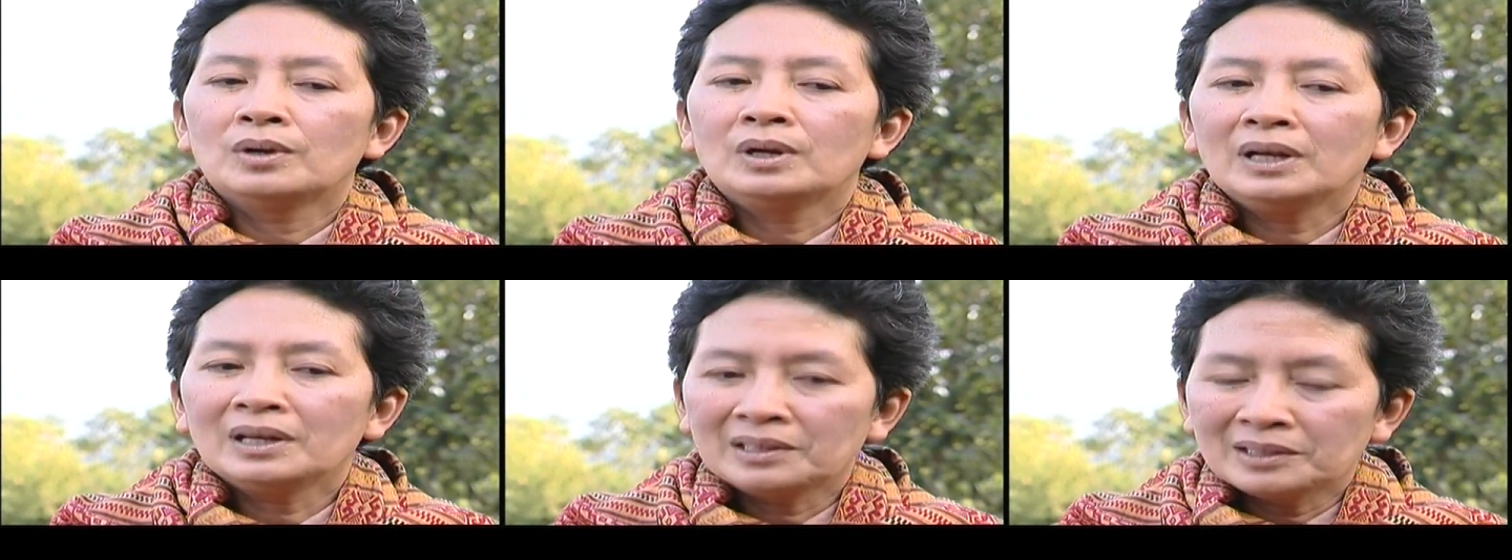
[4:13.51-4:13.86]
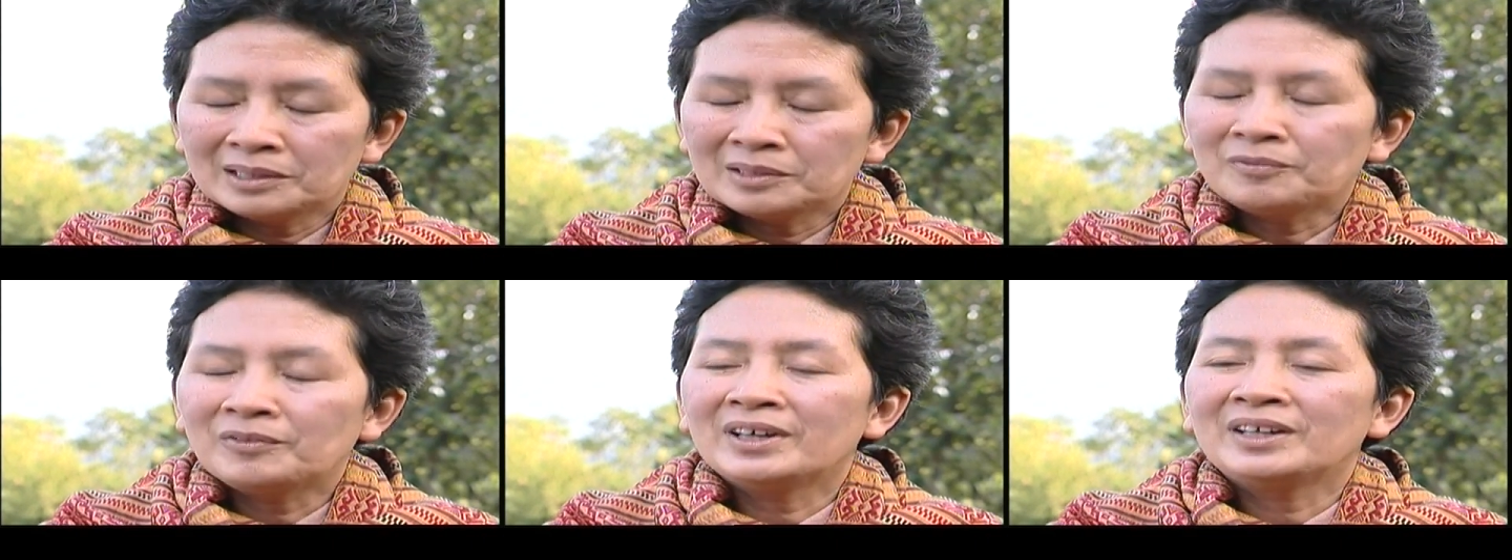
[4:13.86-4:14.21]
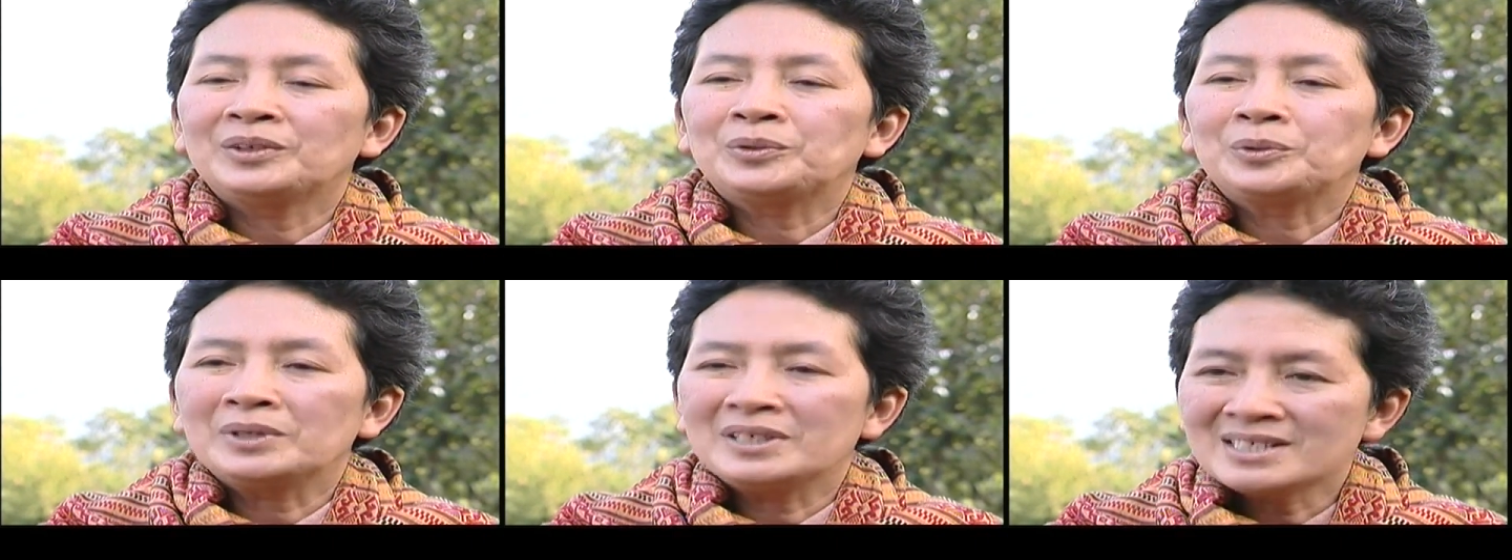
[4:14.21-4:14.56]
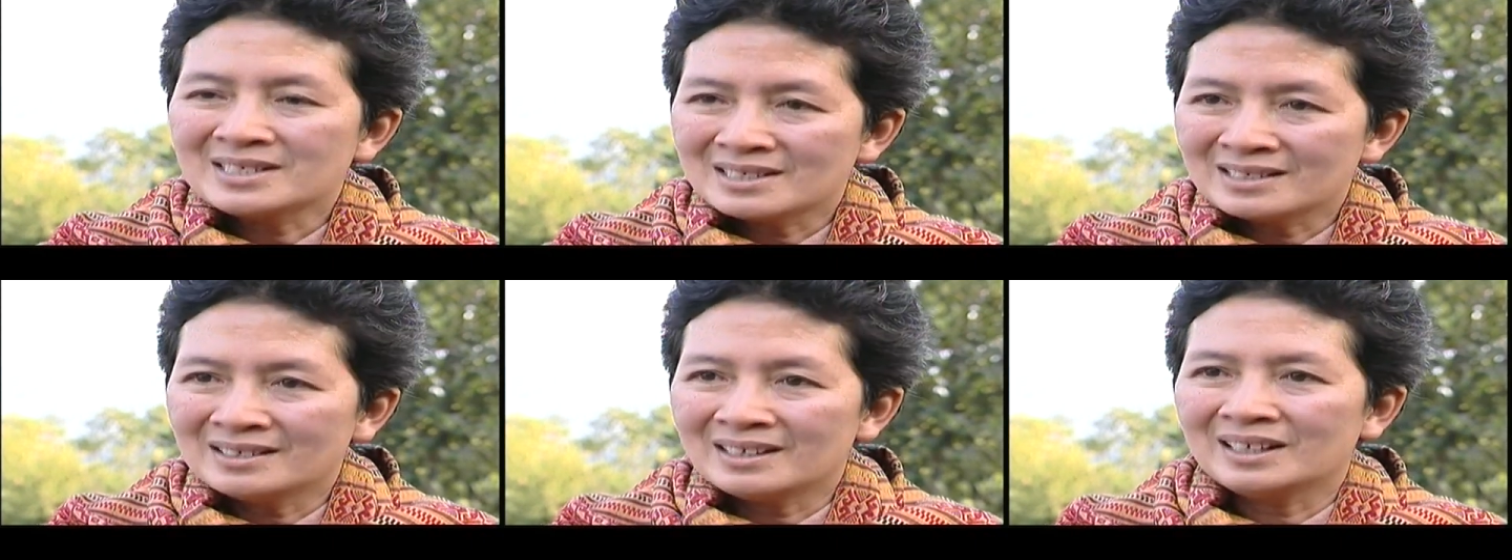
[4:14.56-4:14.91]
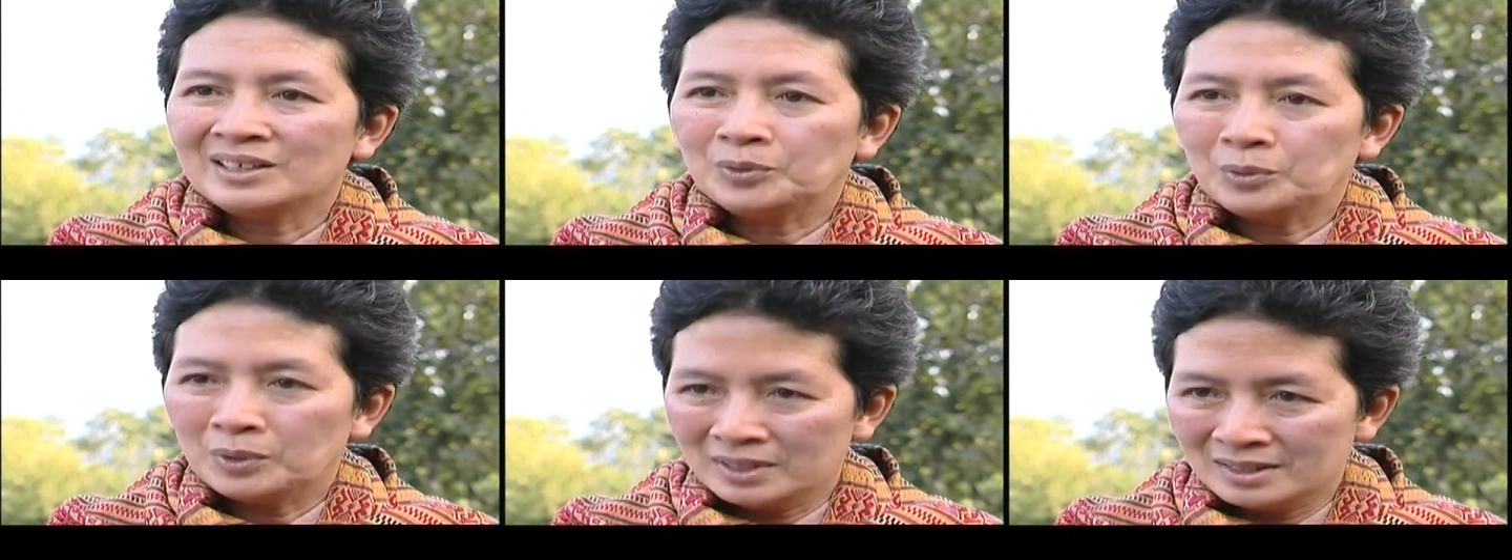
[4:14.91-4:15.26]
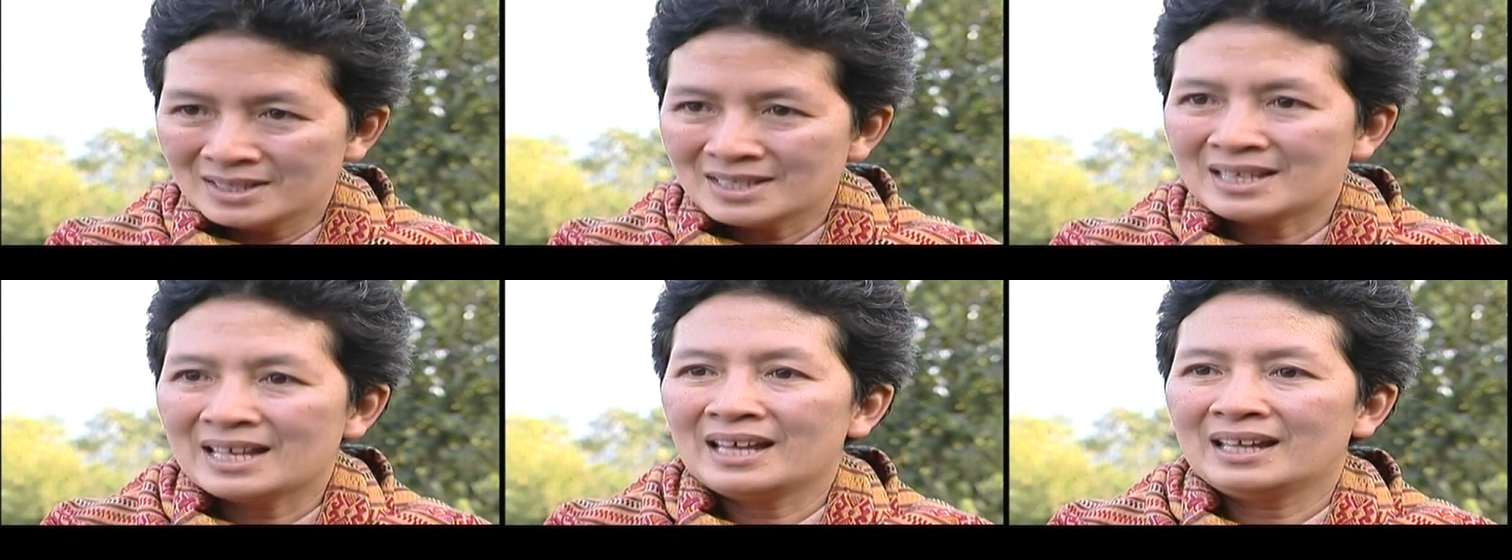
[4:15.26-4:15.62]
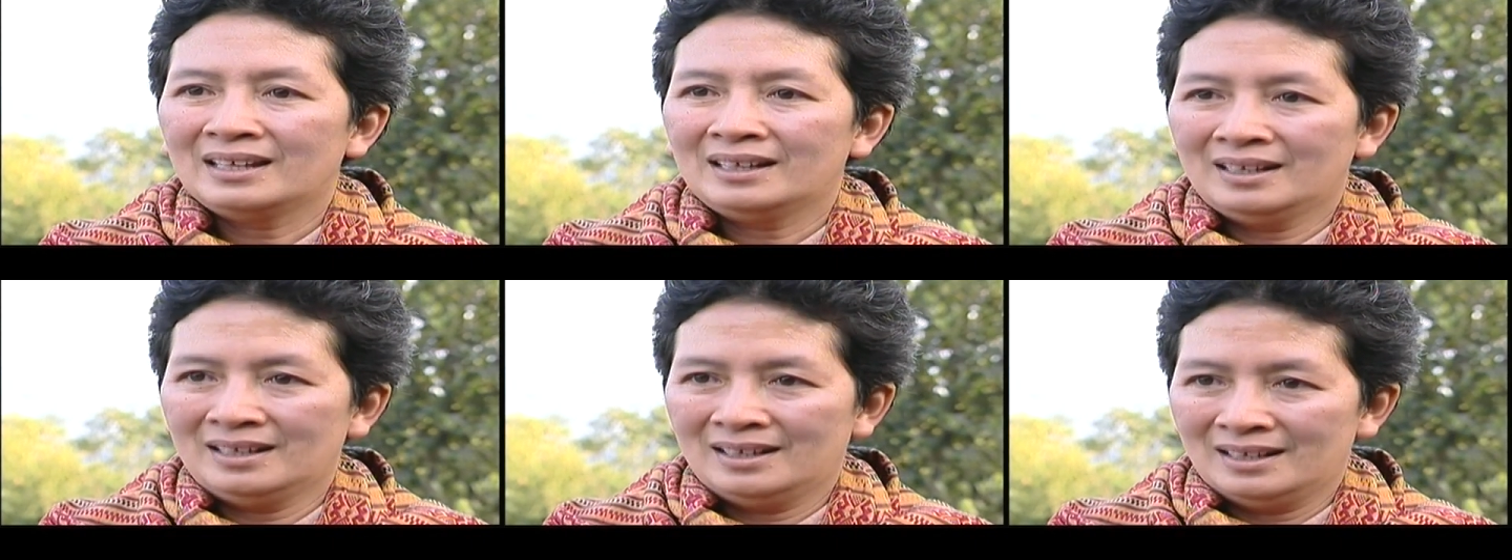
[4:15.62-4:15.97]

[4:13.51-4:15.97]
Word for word: love and to listen and to understand.